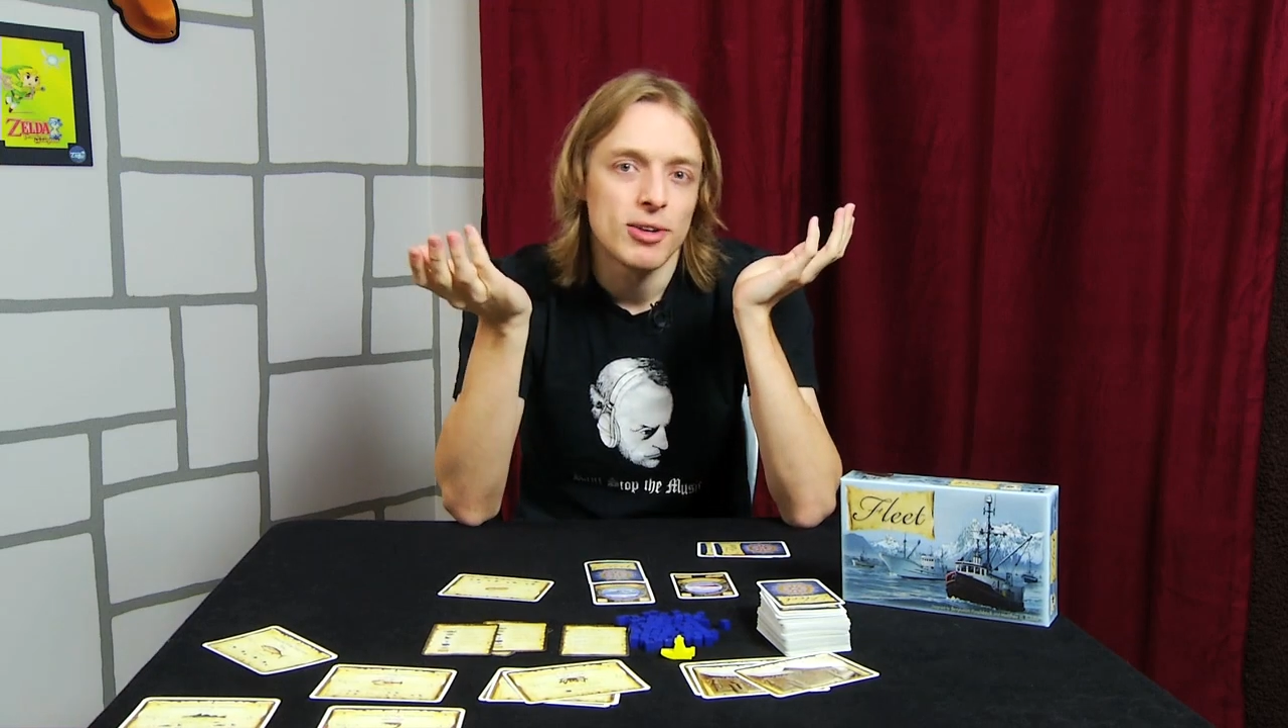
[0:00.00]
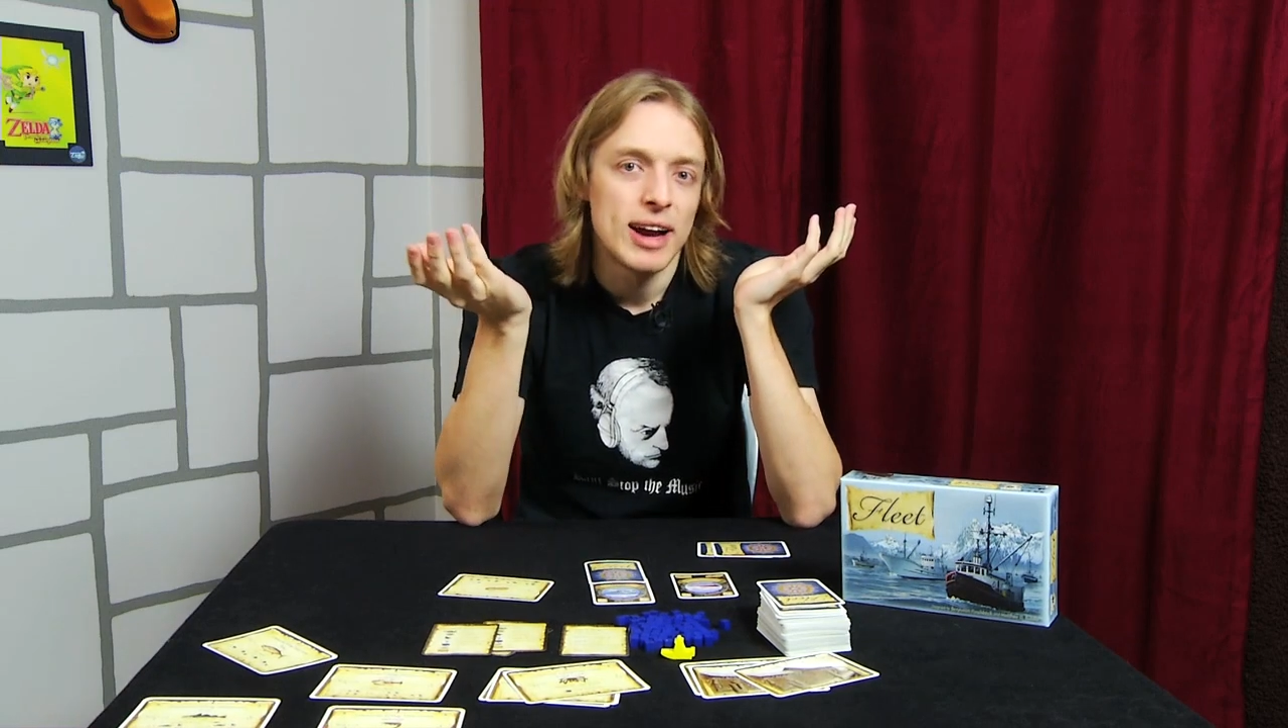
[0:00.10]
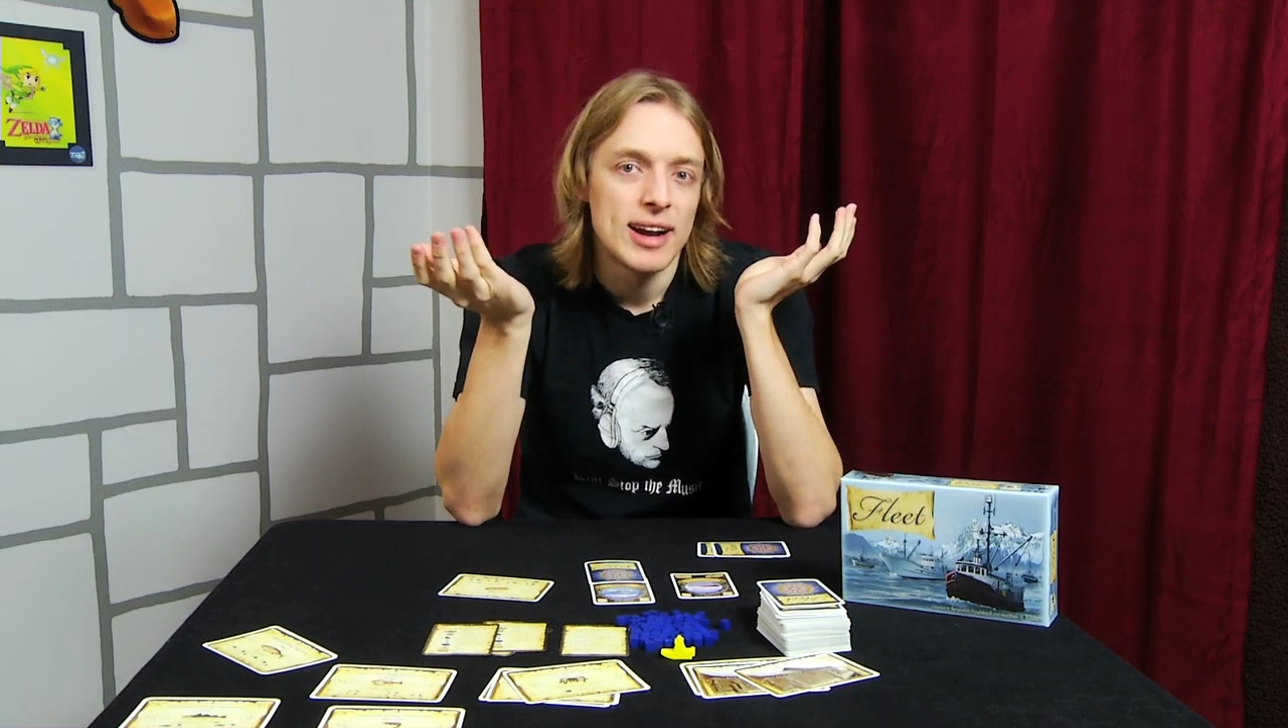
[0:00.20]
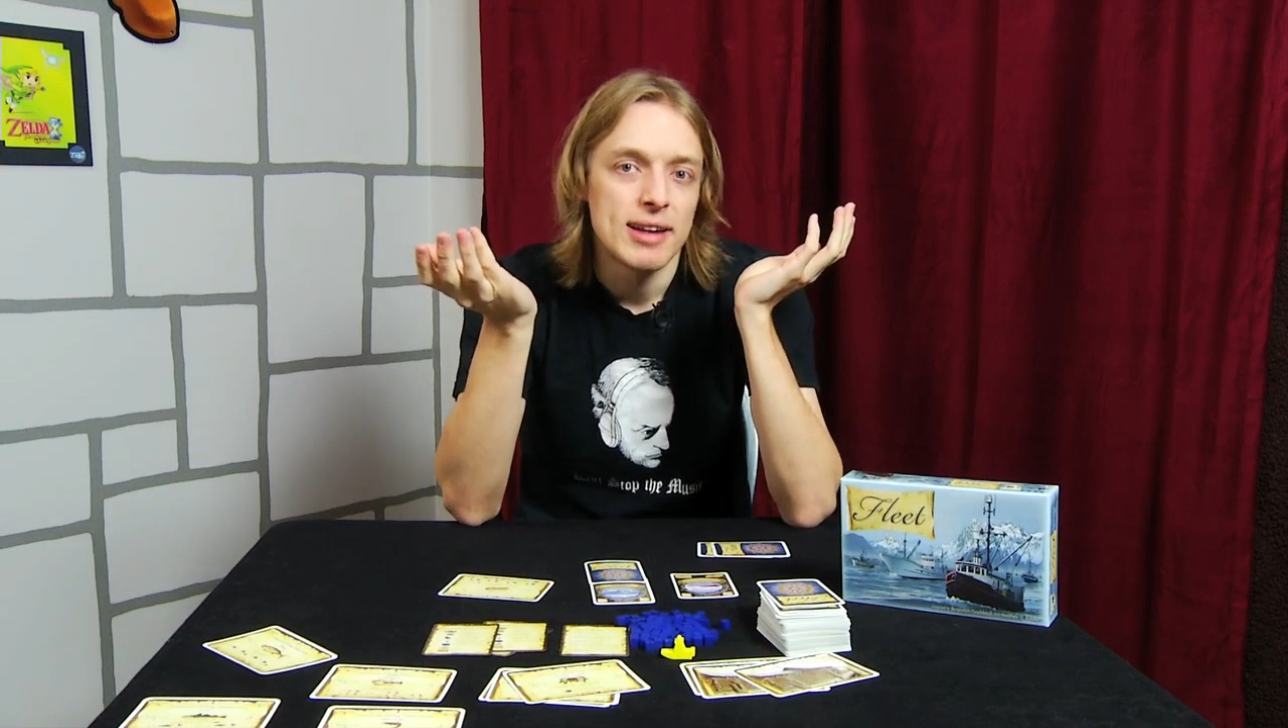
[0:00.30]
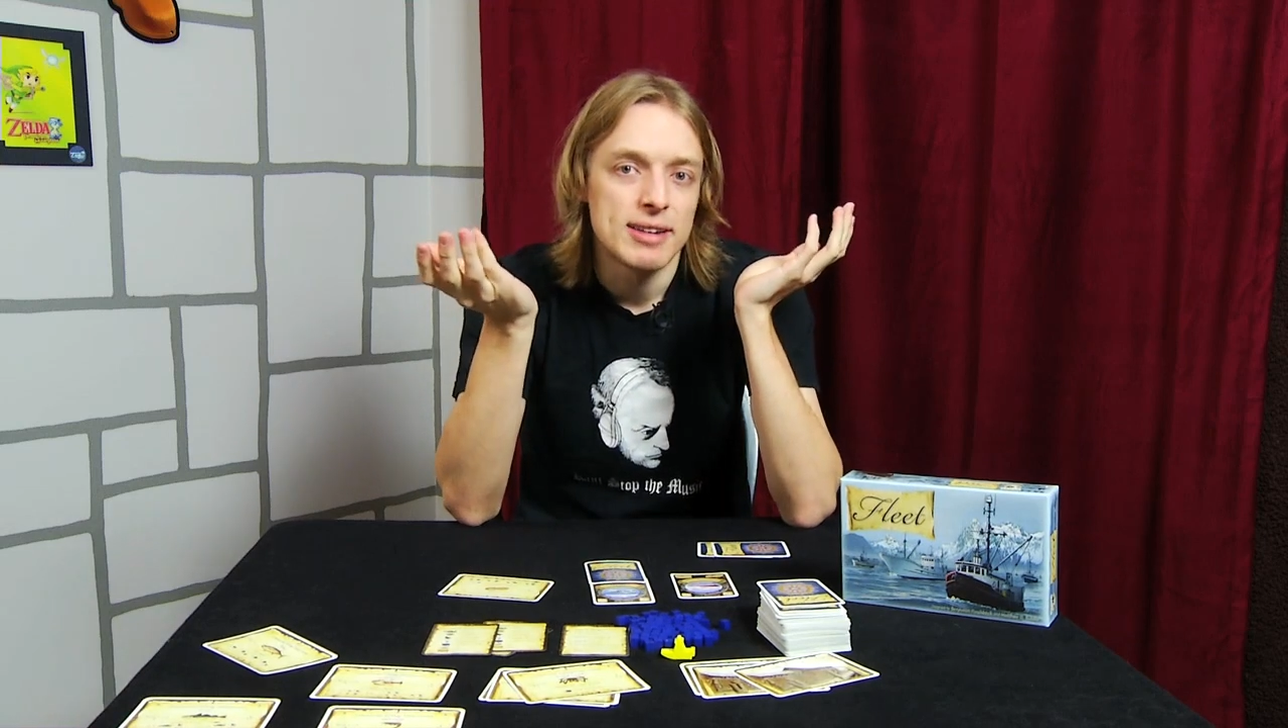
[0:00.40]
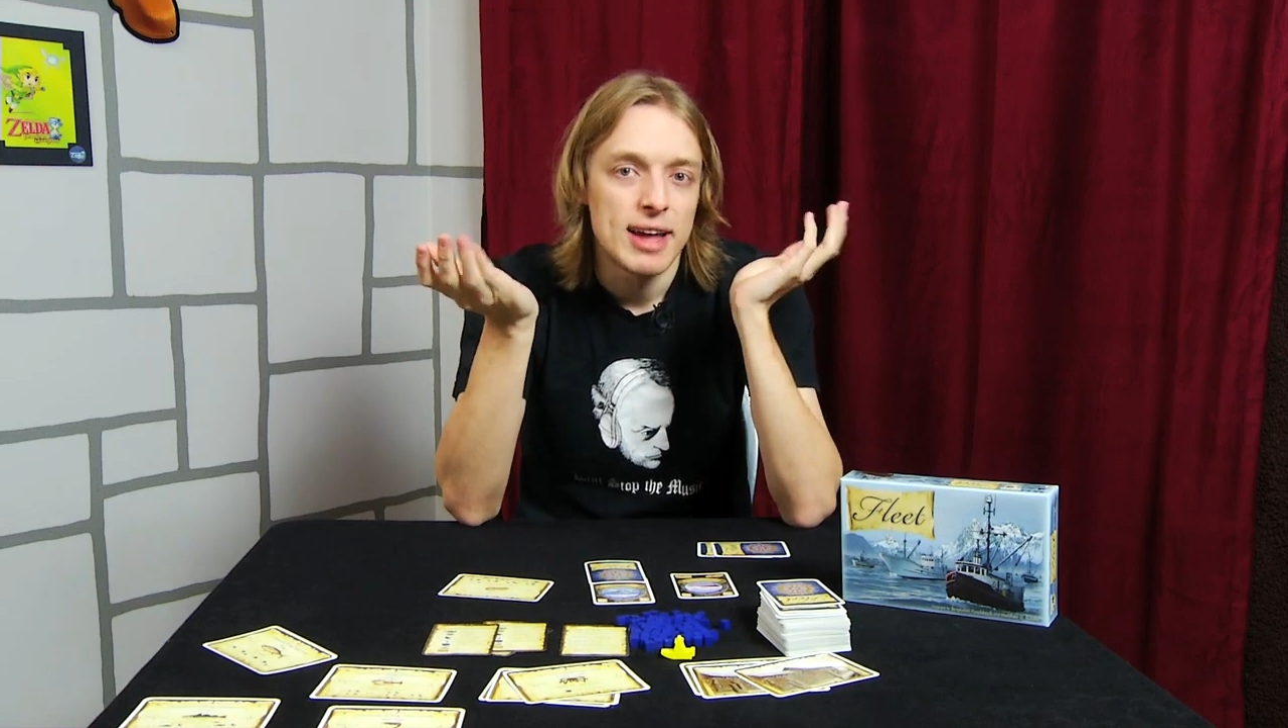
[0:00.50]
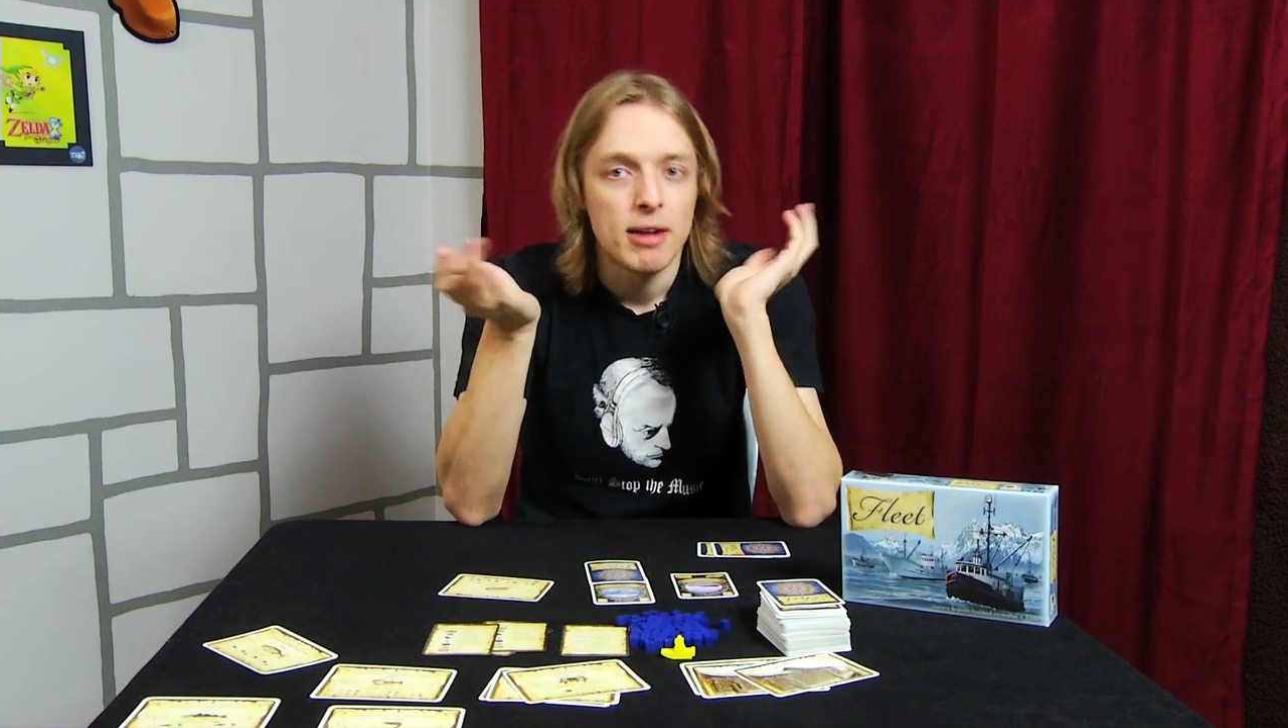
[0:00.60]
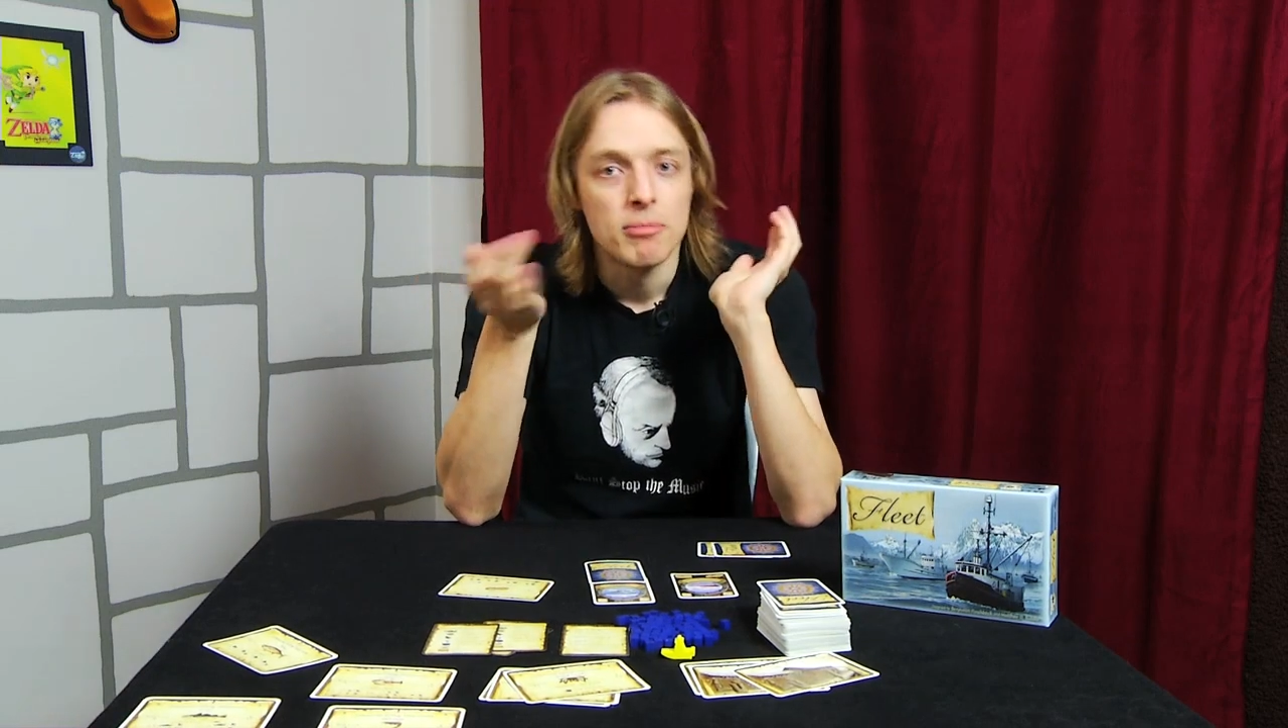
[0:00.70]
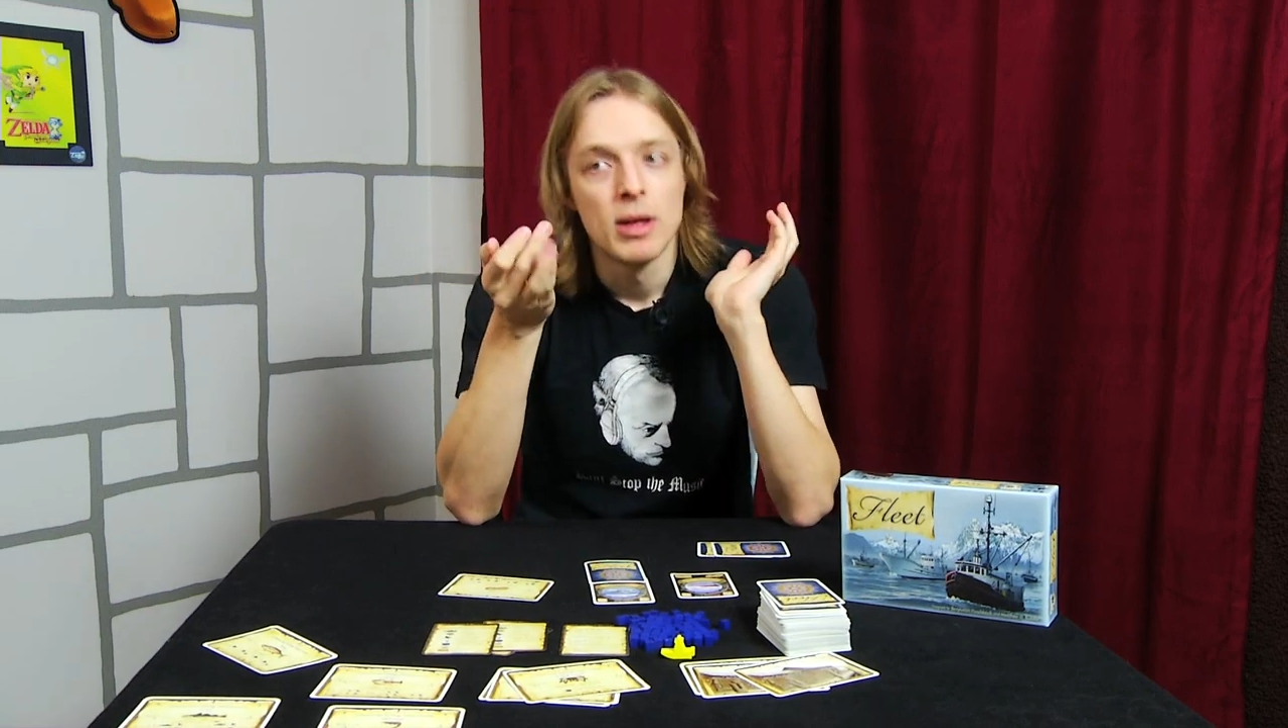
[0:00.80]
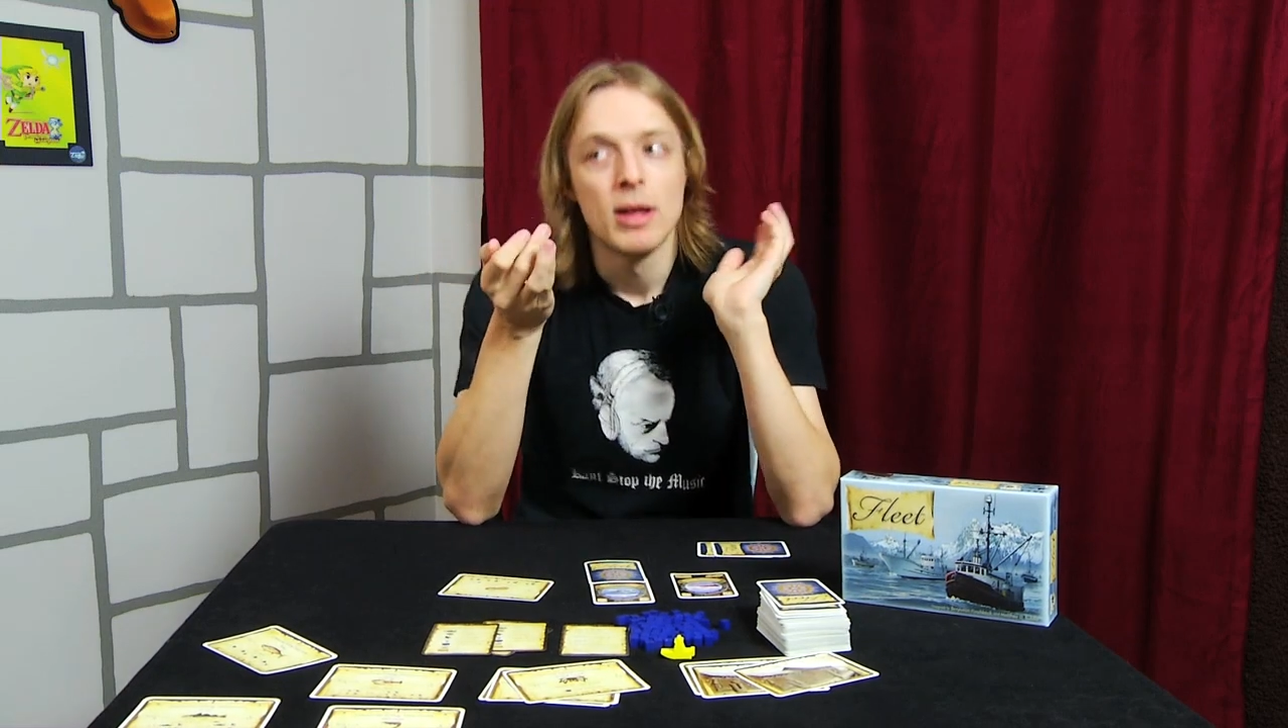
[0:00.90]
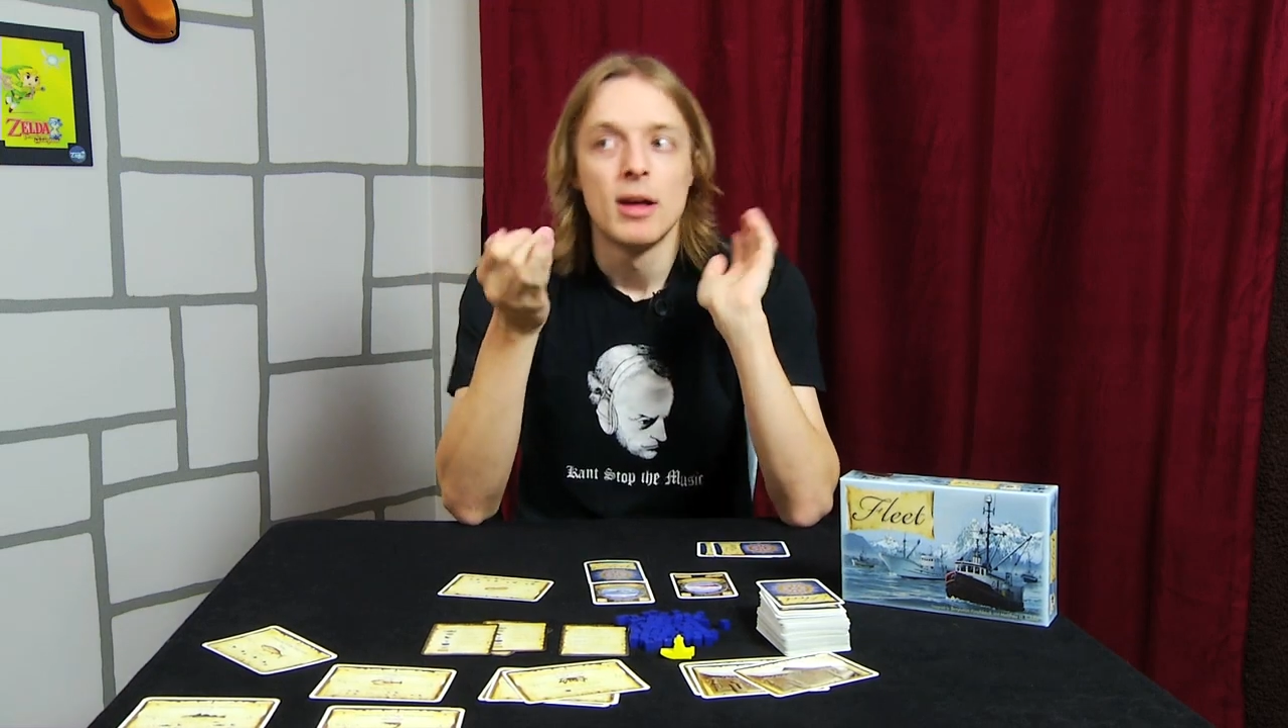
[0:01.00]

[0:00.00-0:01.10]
8 out of 10.